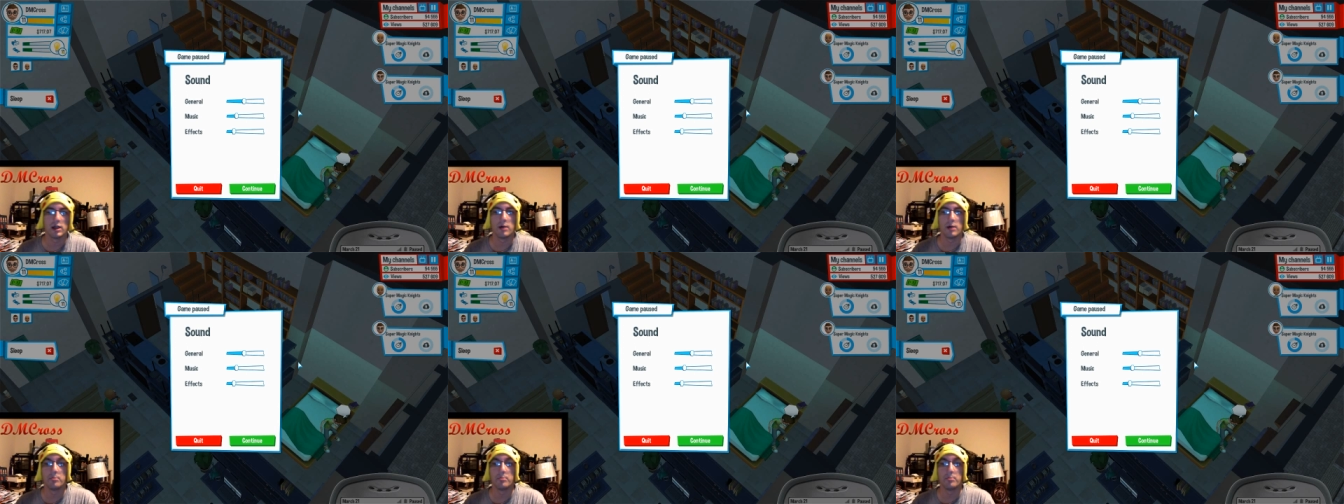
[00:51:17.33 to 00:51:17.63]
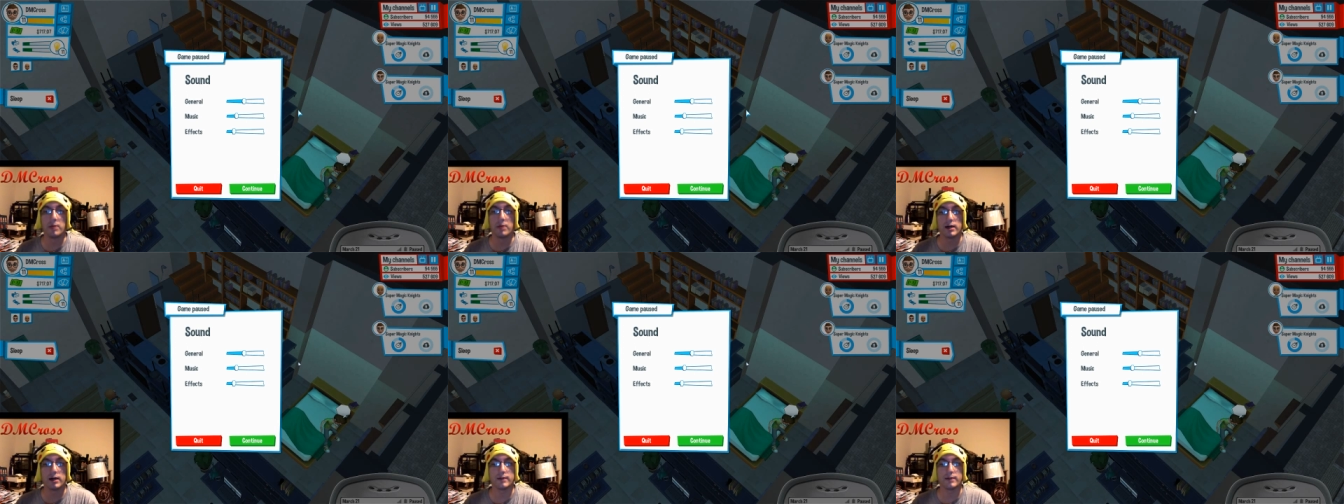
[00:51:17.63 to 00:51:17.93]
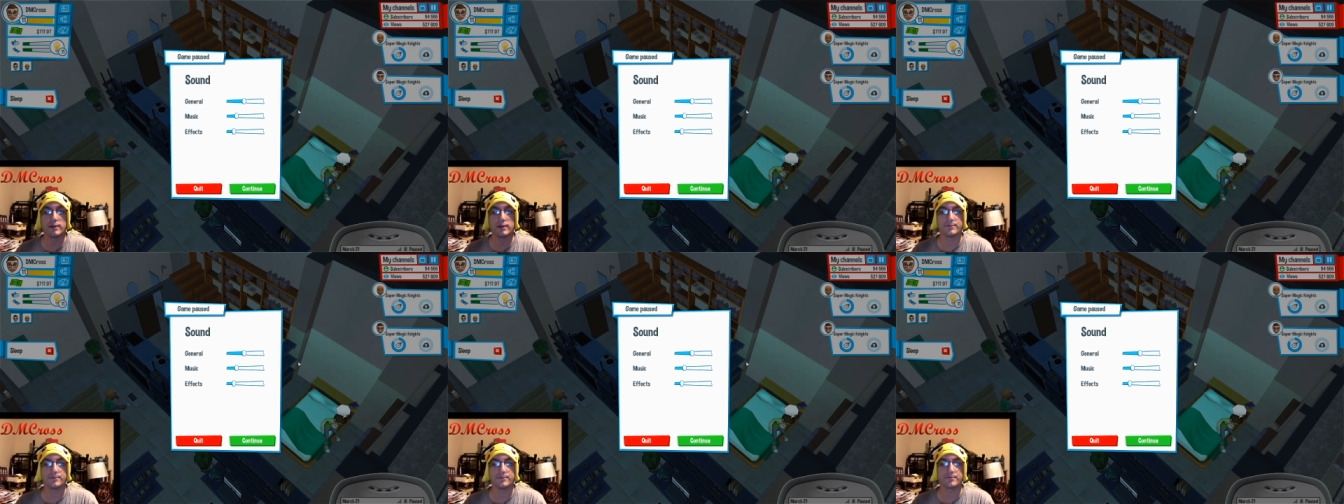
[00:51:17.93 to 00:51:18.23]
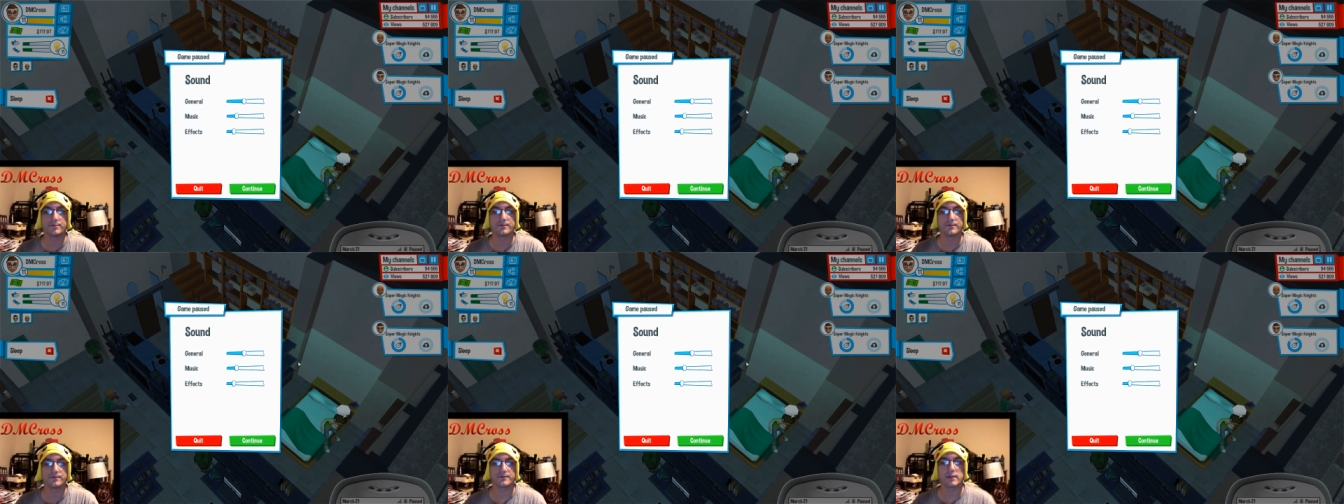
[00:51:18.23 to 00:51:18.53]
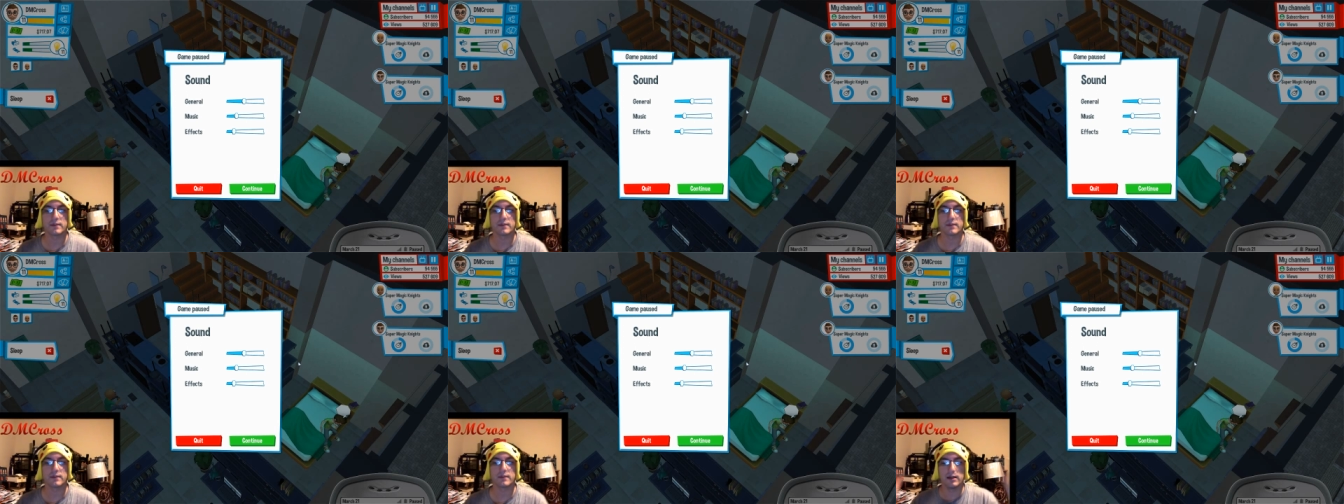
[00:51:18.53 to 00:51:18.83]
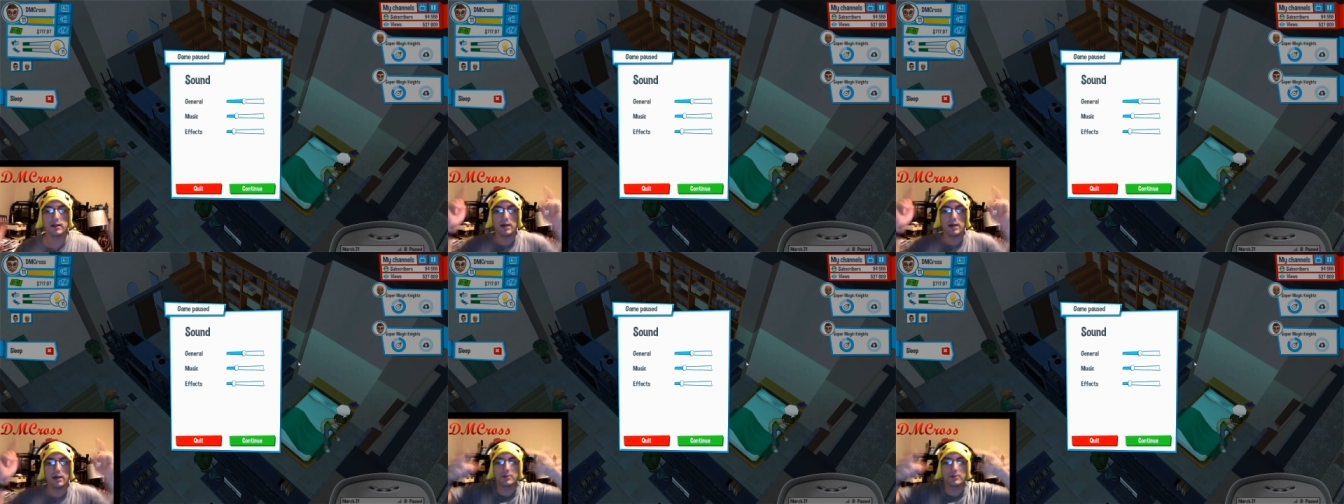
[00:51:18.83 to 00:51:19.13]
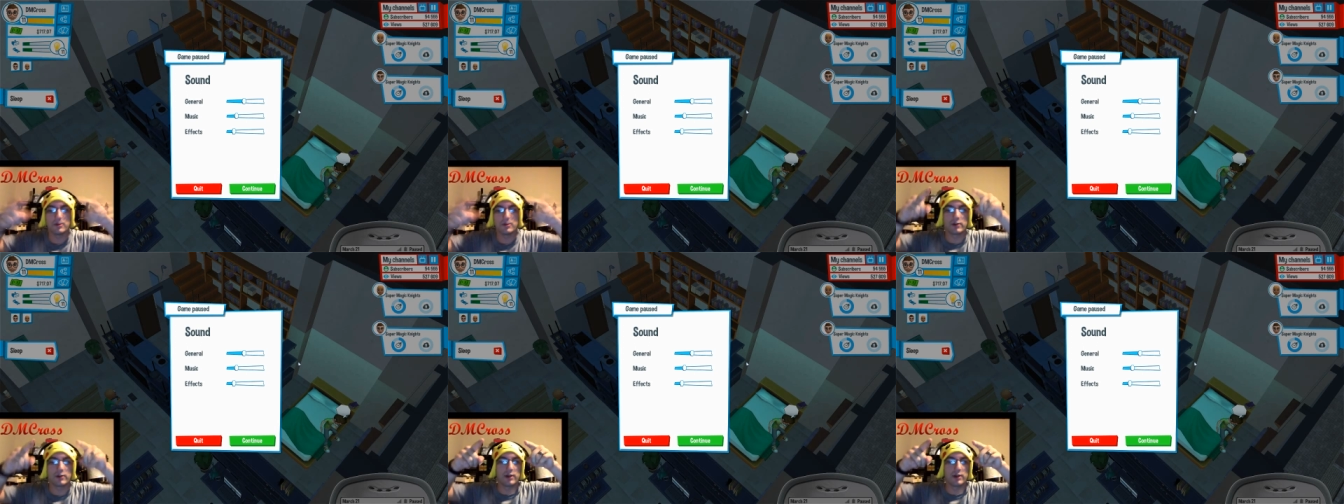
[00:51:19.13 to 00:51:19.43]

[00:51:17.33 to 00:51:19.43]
But I'm going to try to